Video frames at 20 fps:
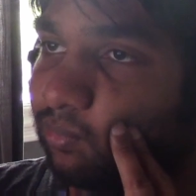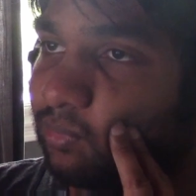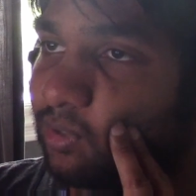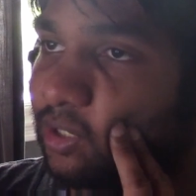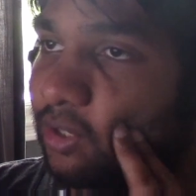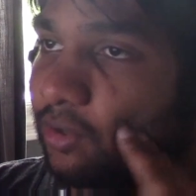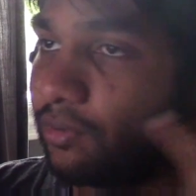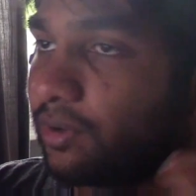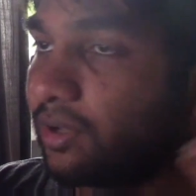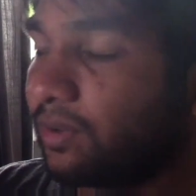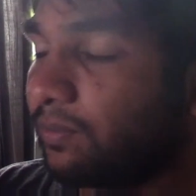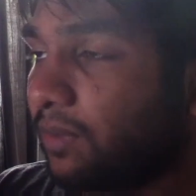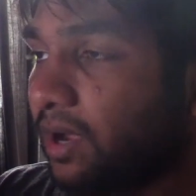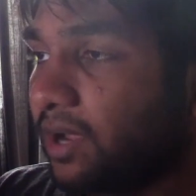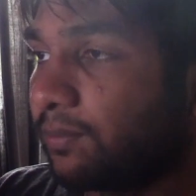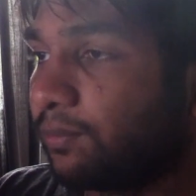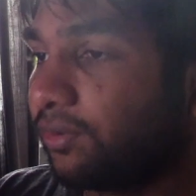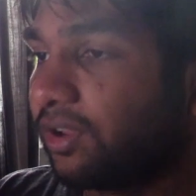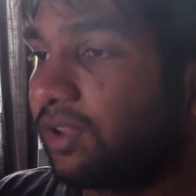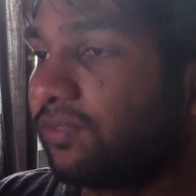in my
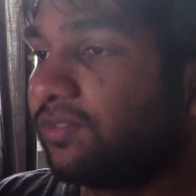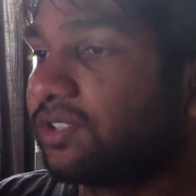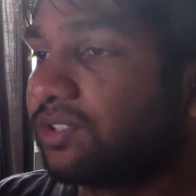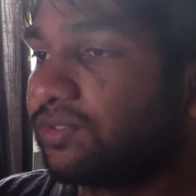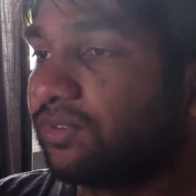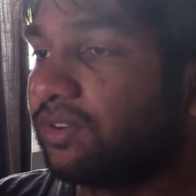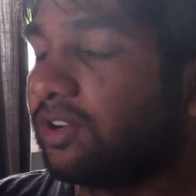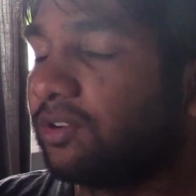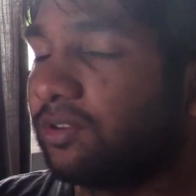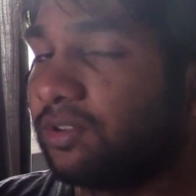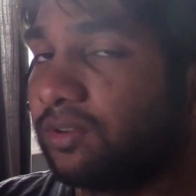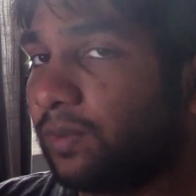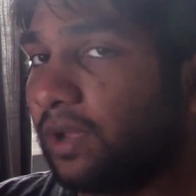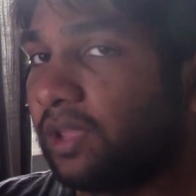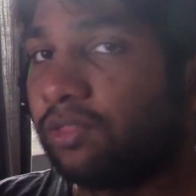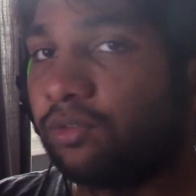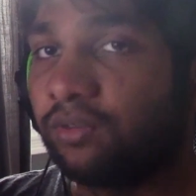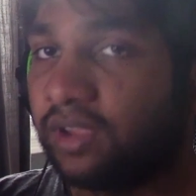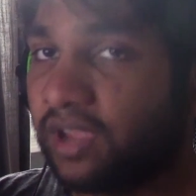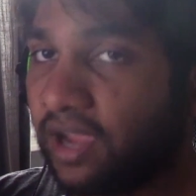previous video, in my
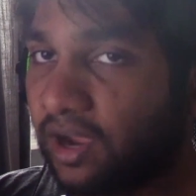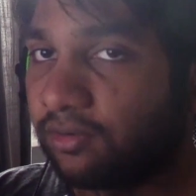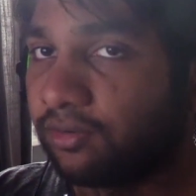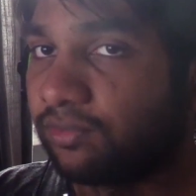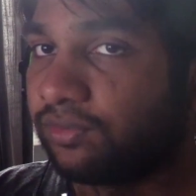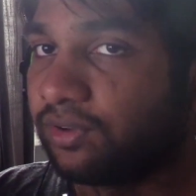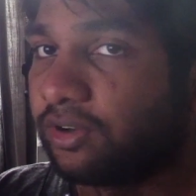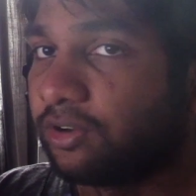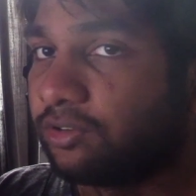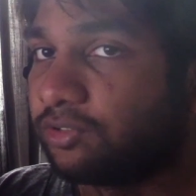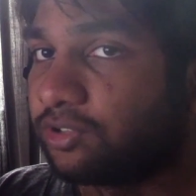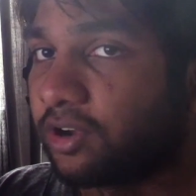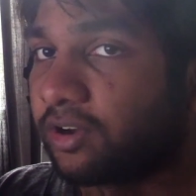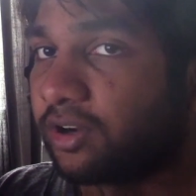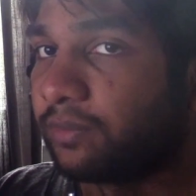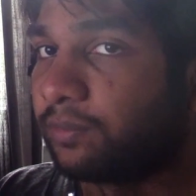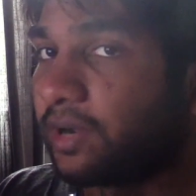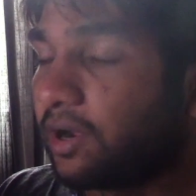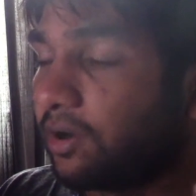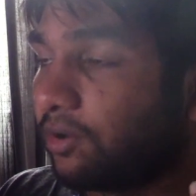3-hour video
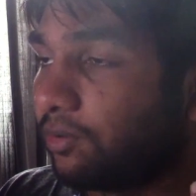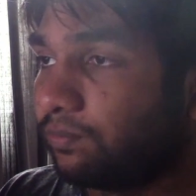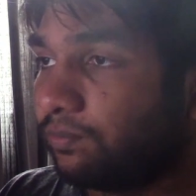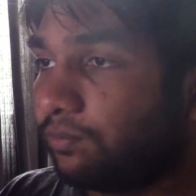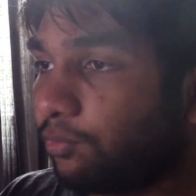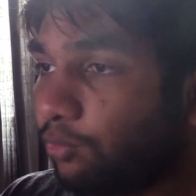talking about